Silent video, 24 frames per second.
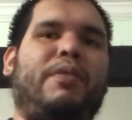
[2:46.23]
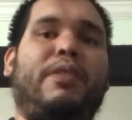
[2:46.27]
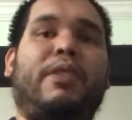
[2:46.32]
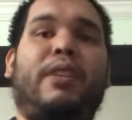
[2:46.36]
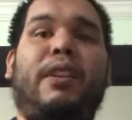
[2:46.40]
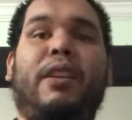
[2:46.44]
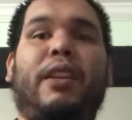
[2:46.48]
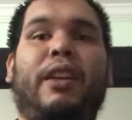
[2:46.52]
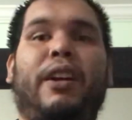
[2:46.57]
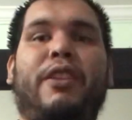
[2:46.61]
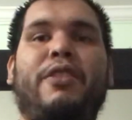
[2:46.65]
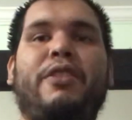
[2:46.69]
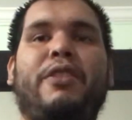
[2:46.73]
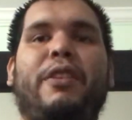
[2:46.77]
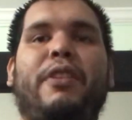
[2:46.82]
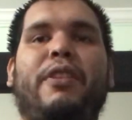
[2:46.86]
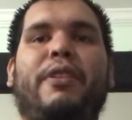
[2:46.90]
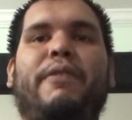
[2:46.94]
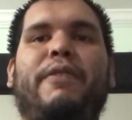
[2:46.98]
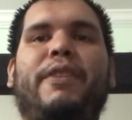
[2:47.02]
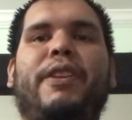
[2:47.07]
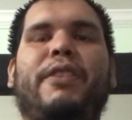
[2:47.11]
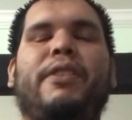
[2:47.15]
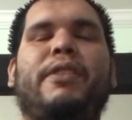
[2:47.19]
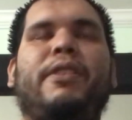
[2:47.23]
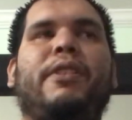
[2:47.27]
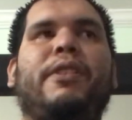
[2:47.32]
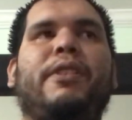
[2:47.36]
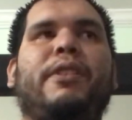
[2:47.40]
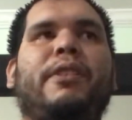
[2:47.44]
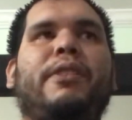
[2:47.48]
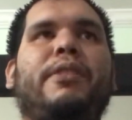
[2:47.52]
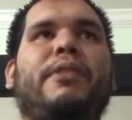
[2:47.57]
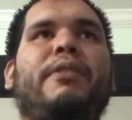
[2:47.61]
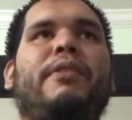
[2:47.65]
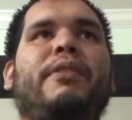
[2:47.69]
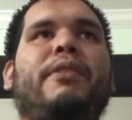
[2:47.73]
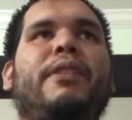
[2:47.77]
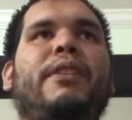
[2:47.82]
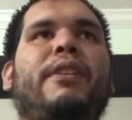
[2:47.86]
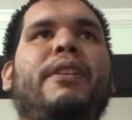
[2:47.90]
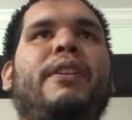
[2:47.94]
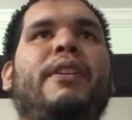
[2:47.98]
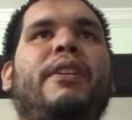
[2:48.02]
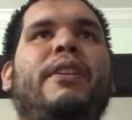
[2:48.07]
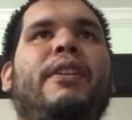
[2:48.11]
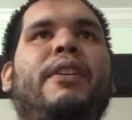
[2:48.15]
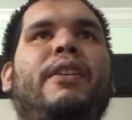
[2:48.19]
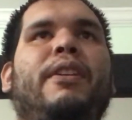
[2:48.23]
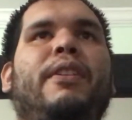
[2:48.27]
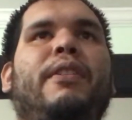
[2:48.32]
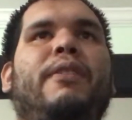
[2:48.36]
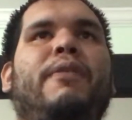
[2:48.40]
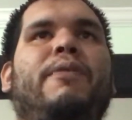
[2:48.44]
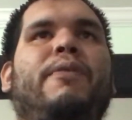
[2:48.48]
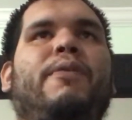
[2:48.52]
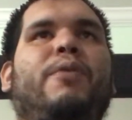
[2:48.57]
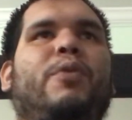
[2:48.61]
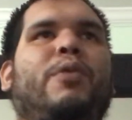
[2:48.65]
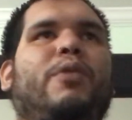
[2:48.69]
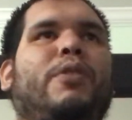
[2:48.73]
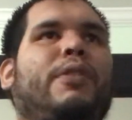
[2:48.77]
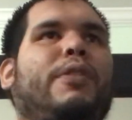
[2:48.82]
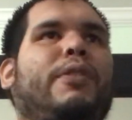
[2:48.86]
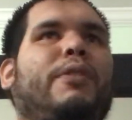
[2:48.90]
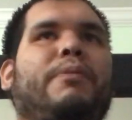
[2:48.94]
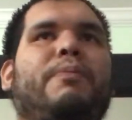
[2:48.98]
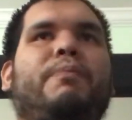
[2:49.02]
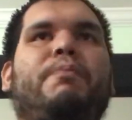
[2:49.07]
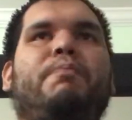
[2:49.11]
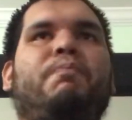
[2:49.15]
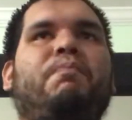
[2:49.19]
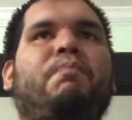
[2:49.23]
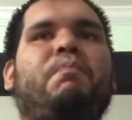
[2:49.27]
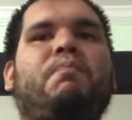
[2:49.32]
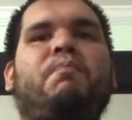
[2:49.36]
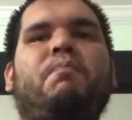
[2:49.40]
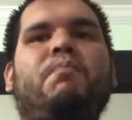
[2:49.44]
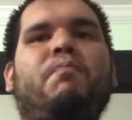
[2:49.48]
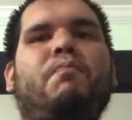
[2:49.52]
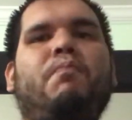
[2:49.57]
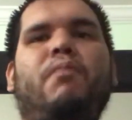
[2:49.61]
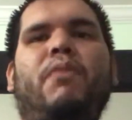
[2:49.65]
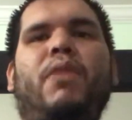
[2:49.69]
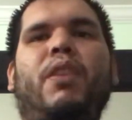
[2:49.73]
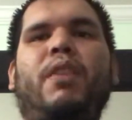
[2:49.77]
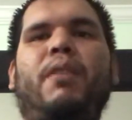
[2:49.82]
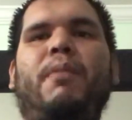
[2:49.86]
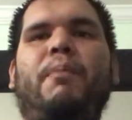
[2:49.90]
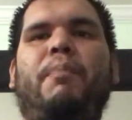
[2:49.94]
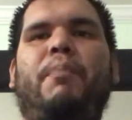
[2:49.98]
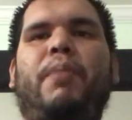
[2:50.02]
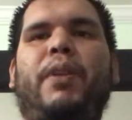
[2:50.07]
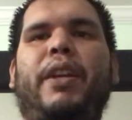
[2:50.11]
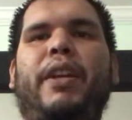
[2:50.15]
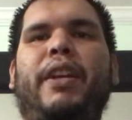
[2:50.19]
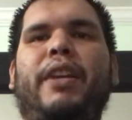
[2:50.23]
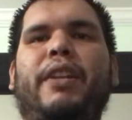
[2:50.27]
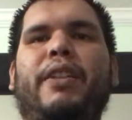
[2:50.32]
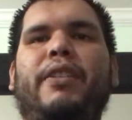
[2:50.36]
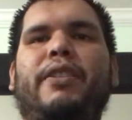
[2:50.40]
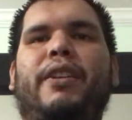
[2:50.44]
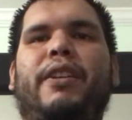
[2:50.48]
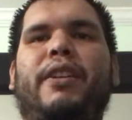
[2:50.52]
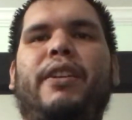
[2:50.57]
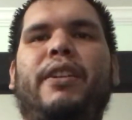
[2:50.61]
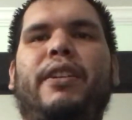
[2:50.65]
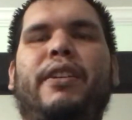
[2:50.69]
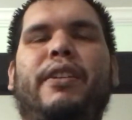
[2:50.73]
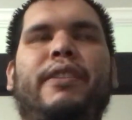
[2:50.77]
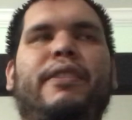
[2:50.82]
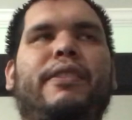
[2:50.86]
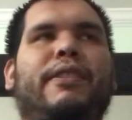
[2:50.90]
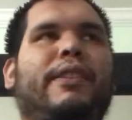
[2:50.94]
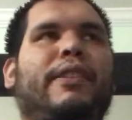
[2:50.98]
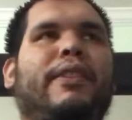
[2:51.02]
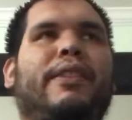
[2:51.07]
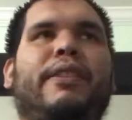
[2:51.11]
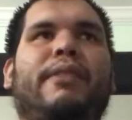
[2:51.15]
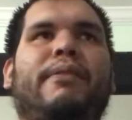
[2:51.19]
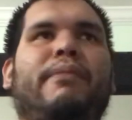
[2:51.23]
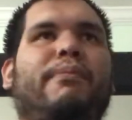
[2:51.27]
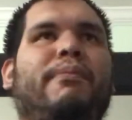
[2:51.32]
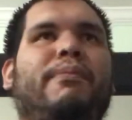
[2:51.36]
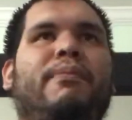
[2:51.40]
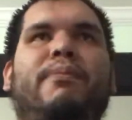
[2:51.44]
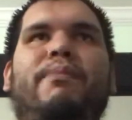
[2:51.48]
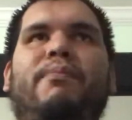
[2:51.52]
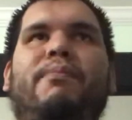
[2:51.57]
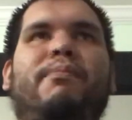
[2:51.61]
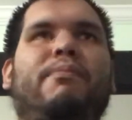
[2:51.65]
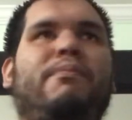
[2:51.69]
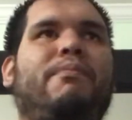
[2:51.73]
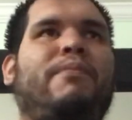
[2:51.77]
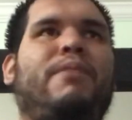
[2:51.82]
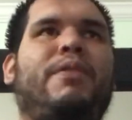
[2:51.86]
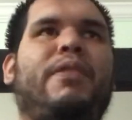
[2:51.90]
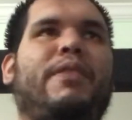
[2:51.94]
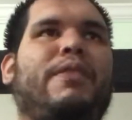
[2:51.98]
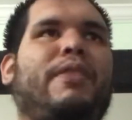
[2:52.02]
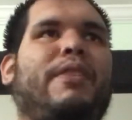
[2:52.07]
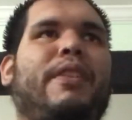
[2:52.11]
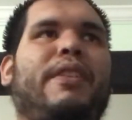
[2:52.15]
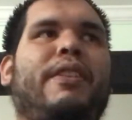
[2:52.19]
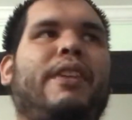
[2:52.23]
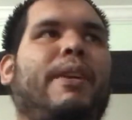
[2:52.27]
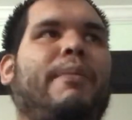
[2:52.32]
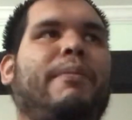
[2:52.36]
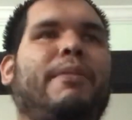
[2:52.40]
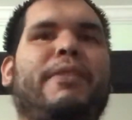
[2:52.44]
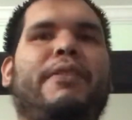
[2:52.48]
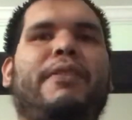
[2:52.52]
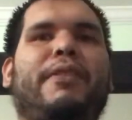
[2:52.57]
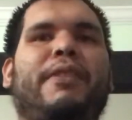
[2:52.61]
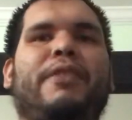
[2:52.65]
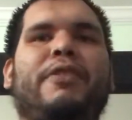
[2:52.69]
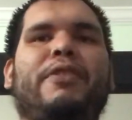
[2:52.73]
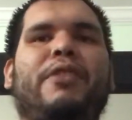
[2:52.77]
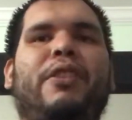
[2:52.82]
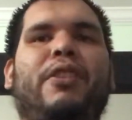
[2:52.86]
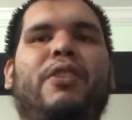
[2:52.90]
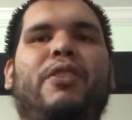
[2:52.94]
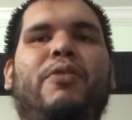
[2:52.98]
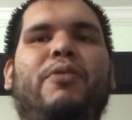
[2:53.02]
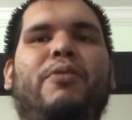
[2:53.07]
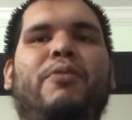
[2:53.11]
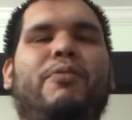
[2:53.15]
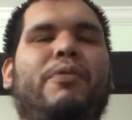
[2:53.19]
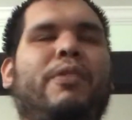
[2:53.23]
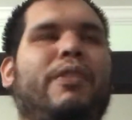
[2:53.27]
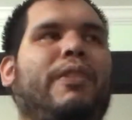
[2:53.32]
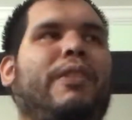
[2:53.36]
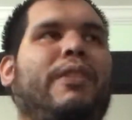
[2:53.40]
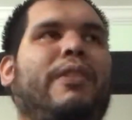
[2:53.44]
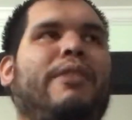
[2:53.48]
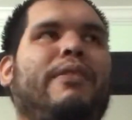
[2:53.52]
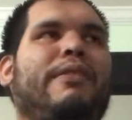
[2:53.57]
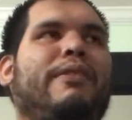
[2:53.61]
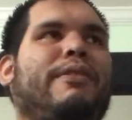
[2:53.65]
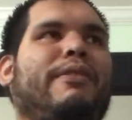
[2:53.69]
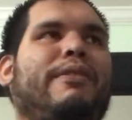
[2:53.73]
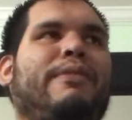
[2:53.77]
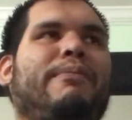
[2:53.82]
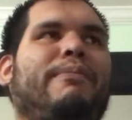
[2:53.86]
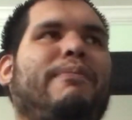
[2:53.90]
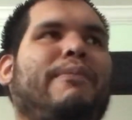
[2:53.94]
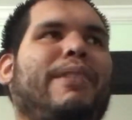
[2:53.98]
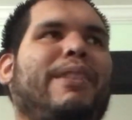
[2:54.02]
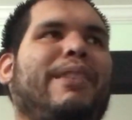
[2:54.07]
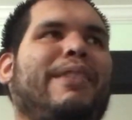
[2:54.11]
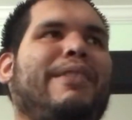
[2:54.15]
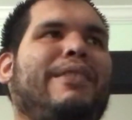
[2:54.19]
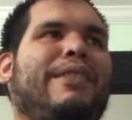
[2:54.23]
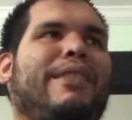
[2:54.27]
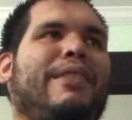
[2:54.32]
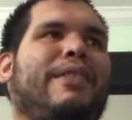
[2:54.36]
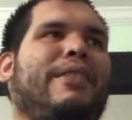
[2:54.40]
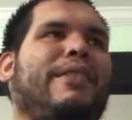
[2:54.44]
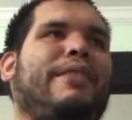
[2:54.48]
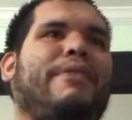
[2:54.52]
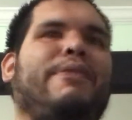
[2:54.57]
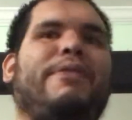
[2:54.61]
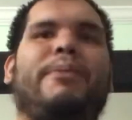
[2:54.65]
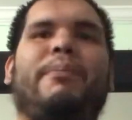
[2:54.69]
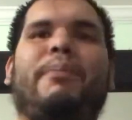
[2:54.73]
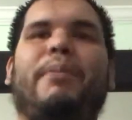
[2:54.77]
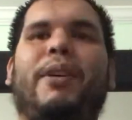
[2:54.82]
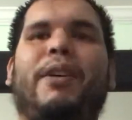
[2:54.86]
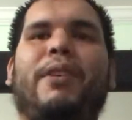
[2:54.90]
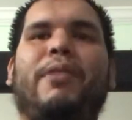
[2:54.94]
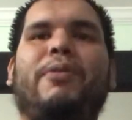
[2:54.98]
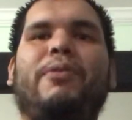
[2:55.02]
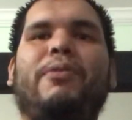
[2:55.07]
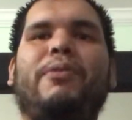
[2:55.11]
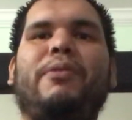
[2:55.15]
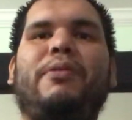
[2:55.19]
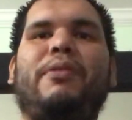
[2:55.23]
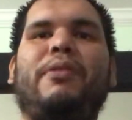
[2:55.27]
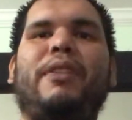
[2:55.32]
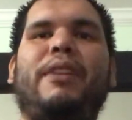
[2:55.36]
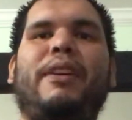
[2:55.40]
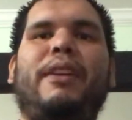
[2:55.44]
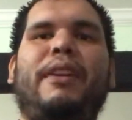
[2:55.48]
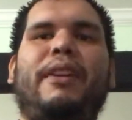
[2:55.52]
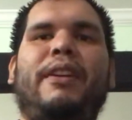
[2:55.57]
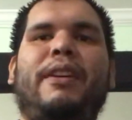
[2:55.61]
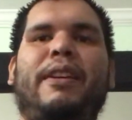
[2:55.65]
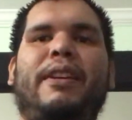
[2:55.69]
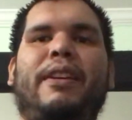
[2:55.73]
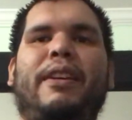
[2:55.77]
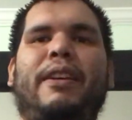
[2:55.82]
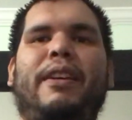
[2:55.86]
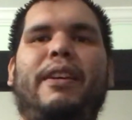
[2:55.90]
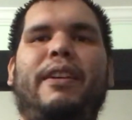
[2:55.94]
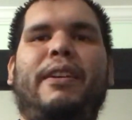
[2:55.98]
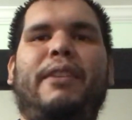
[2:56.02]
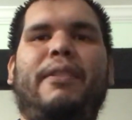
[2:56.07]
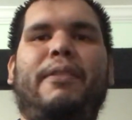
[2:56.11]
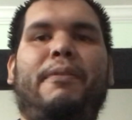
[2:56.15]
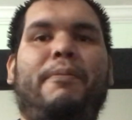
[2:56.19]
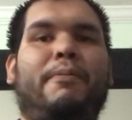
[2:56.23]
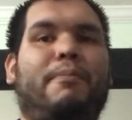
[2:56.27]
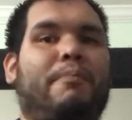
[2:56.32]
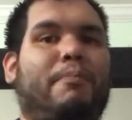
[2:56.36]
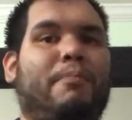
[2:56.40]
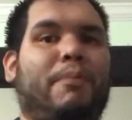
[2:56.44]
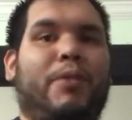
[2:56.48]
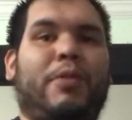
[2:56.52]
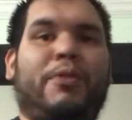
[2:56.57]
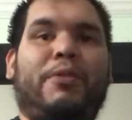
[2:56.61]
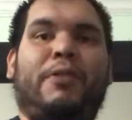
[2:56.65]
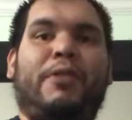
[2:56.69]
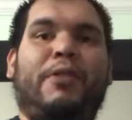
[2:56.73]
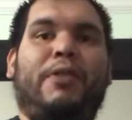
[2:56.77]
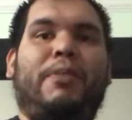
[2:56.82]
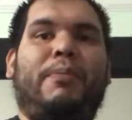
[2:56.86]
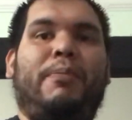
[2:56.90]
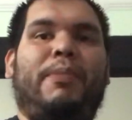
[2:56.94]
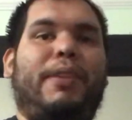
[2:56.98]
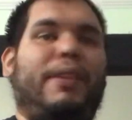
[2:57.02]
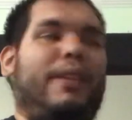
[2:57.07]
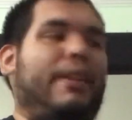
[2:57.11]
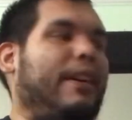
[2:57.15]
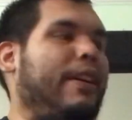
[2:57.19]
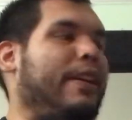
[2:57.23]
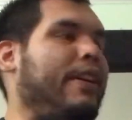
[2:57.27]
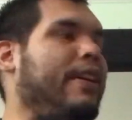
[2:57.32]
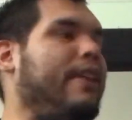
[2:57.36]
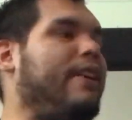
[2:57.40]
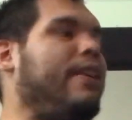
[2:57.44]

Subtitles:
collection of guitars for budding guitarists. And just the Diamond series alone released a ton of different models, most notably